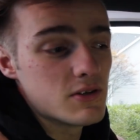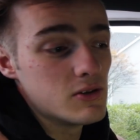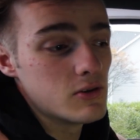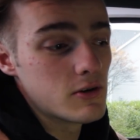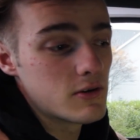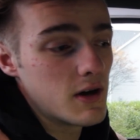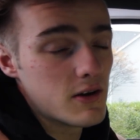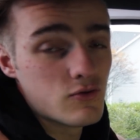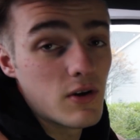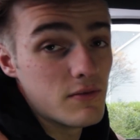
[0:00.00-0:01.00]
to learn how
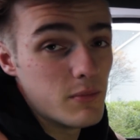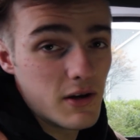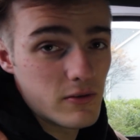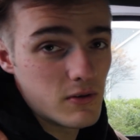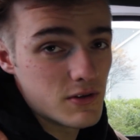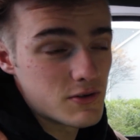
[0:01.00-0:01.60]
to drive manual on.